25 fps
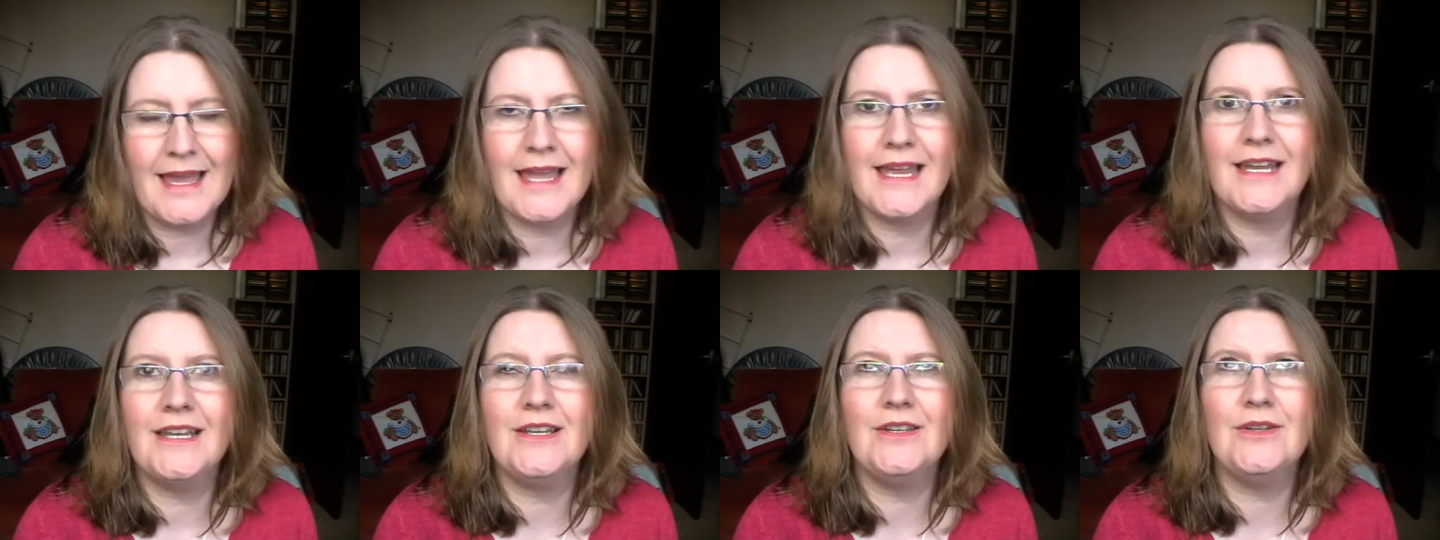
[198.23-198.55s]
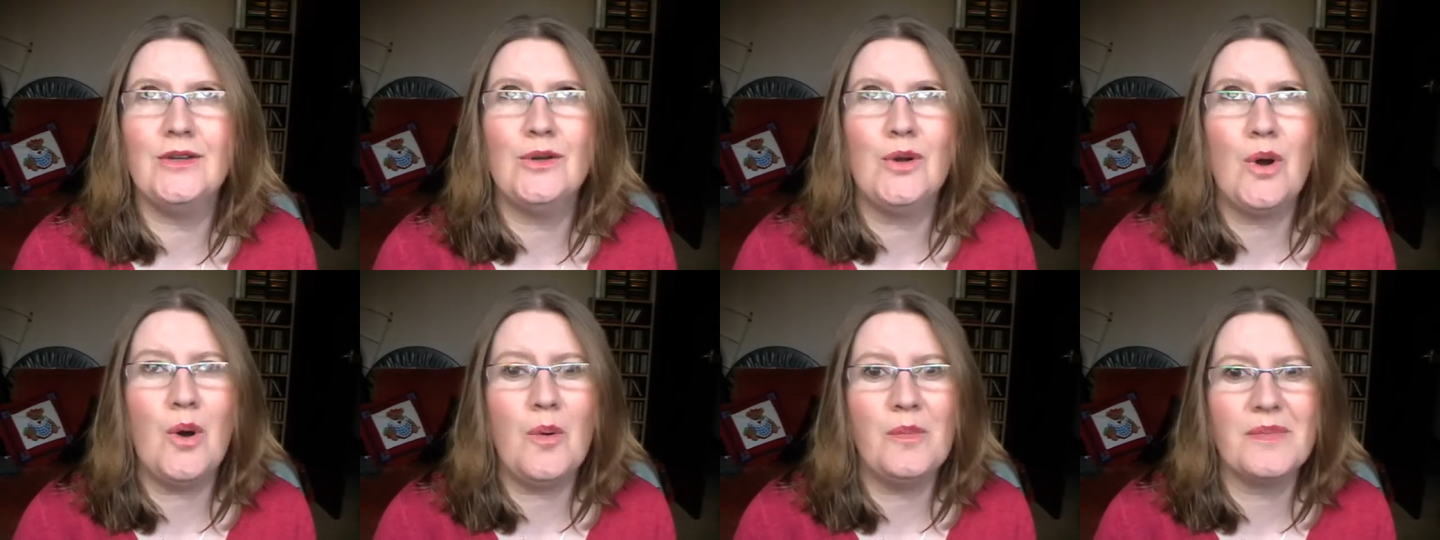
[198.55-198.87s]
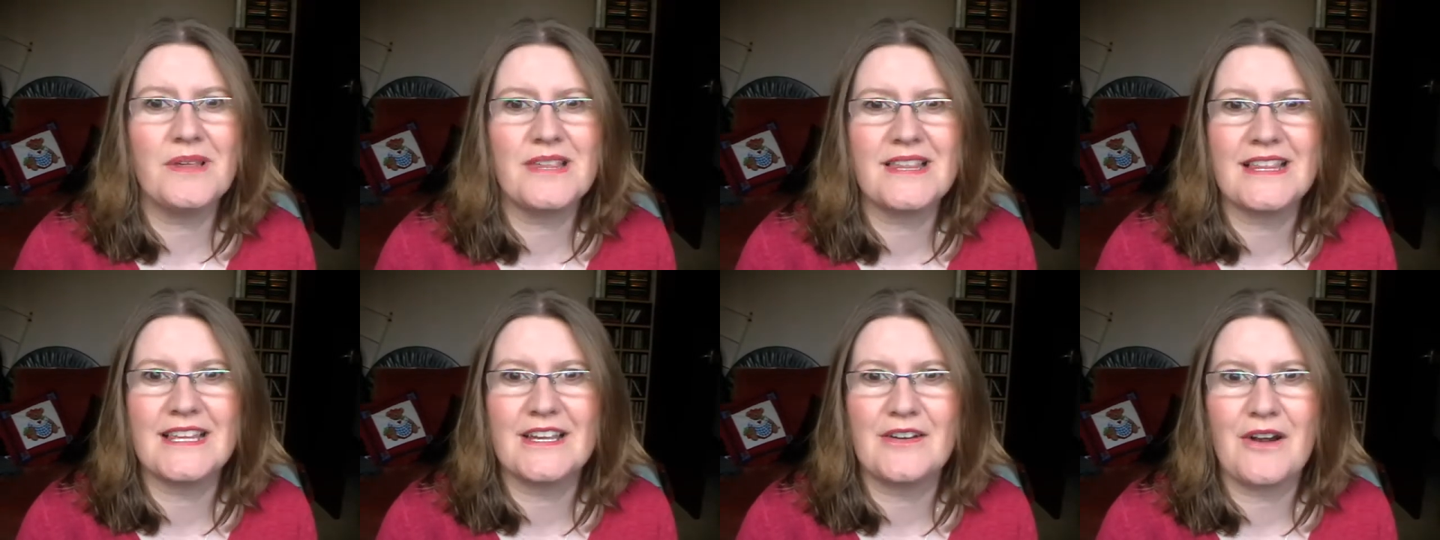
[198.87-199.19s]

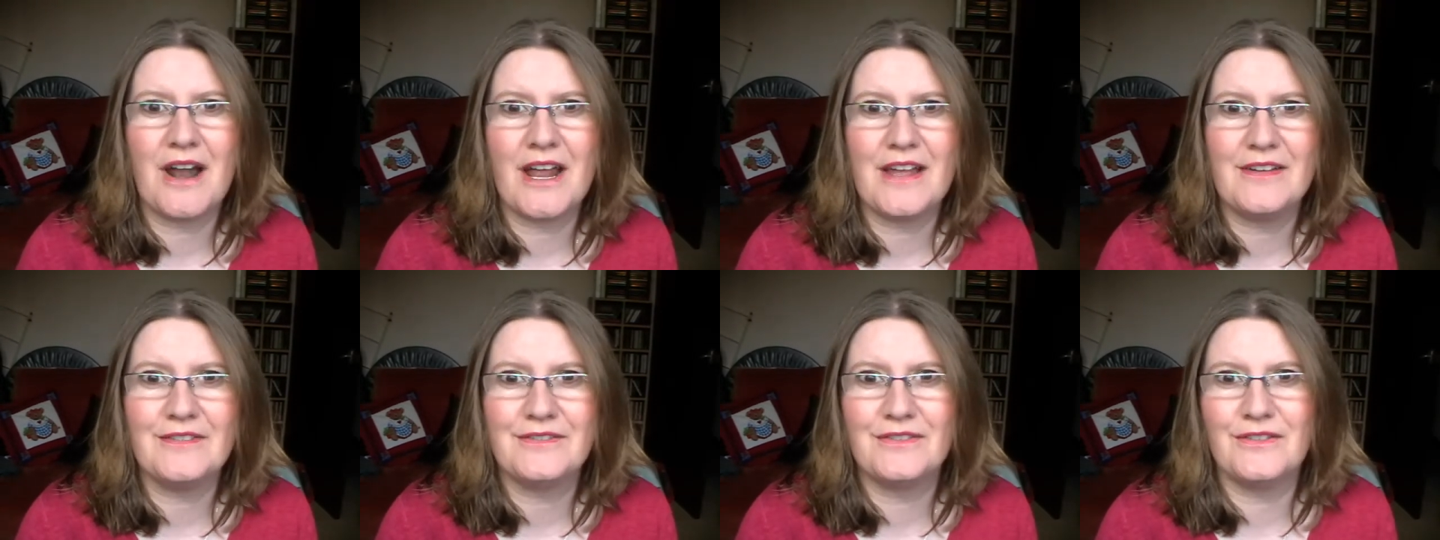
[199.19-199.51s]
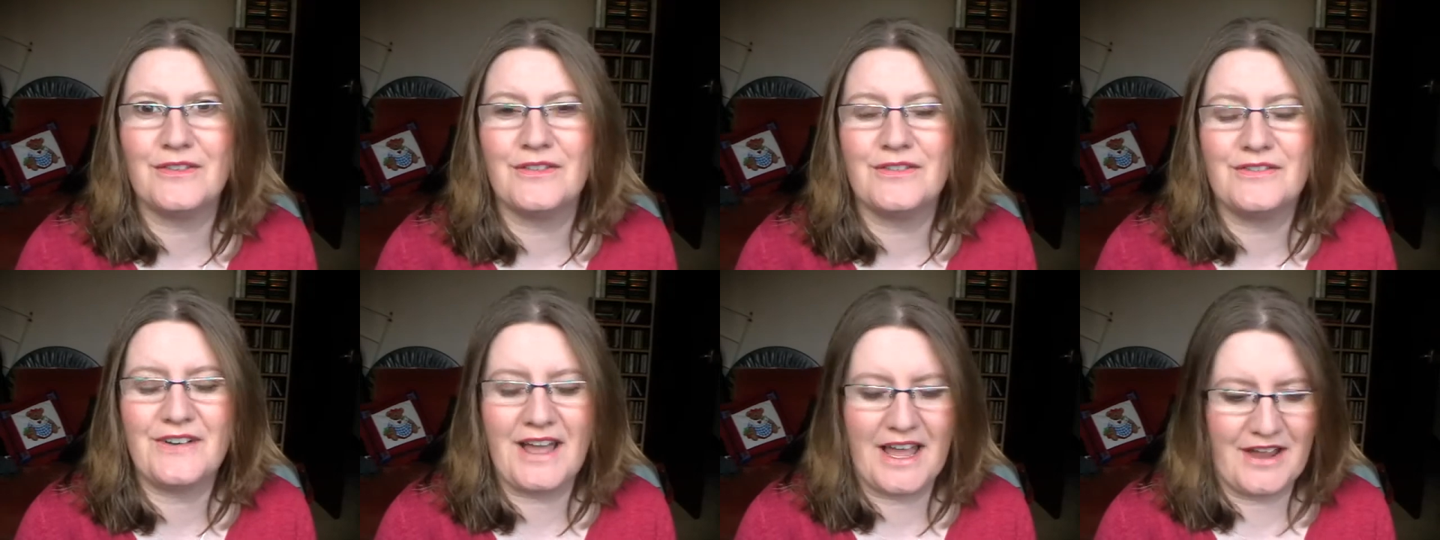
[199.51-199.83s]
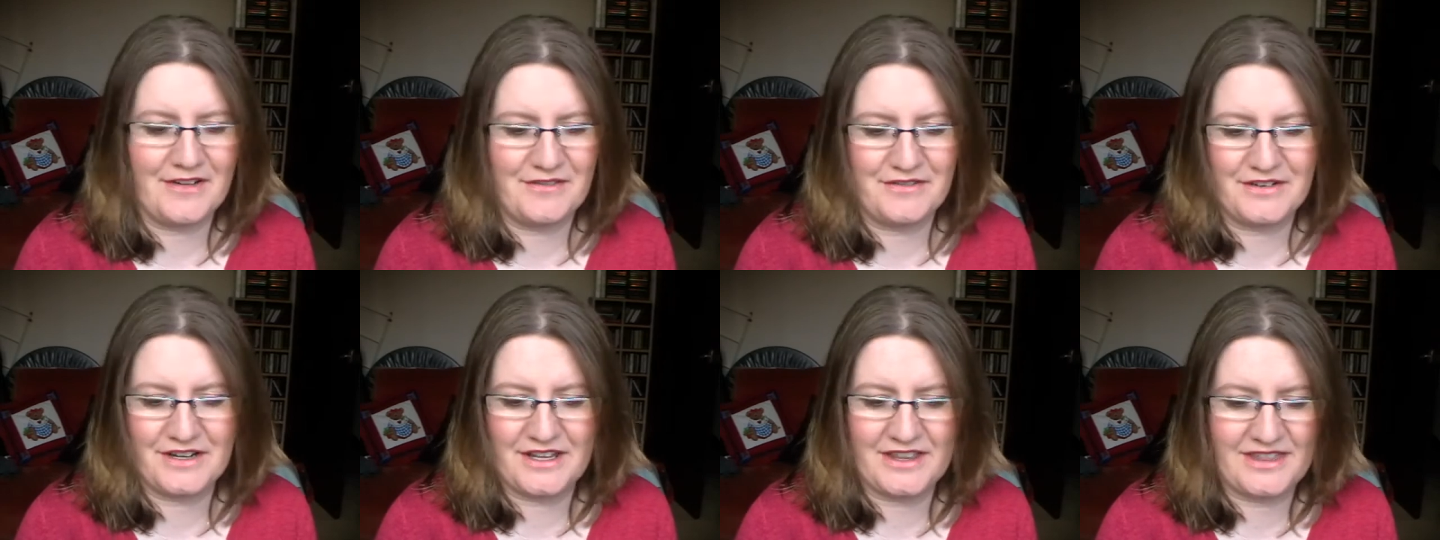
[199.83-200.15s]
enormously grateful for
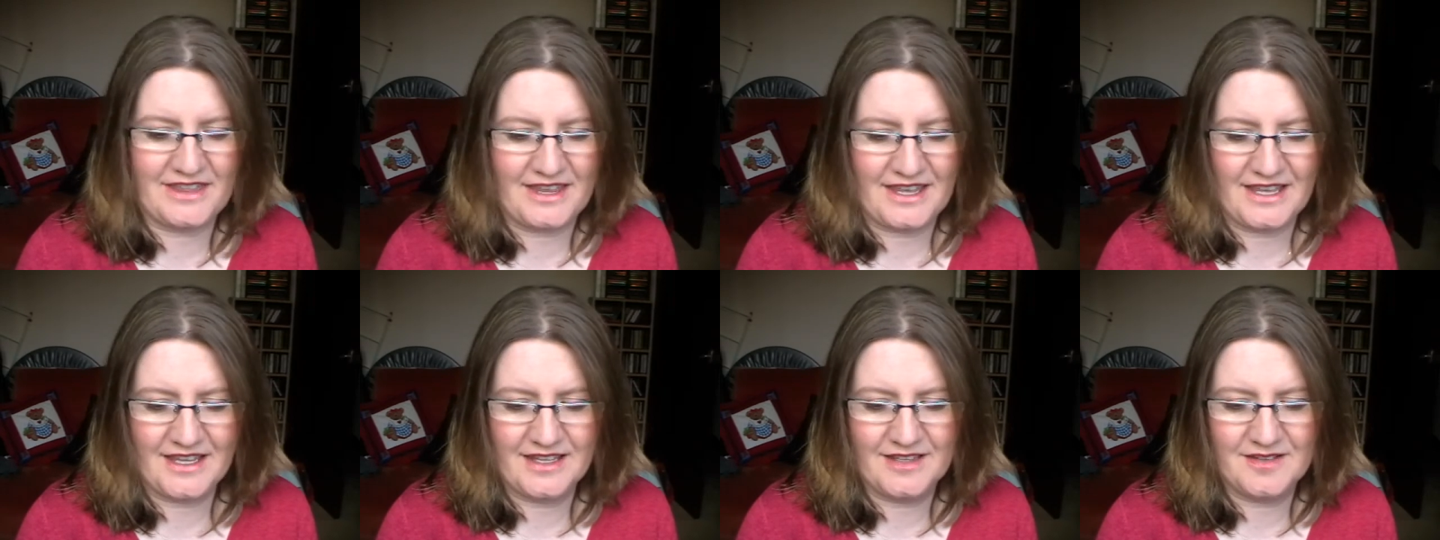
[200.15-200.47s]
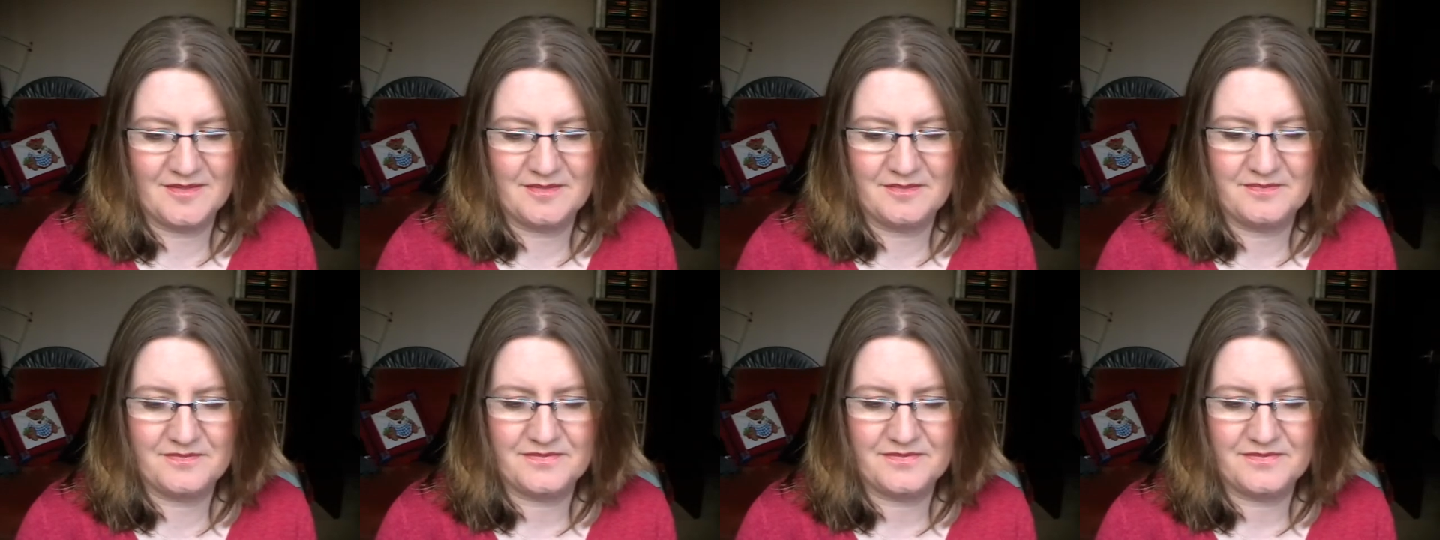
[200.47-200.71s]
everything,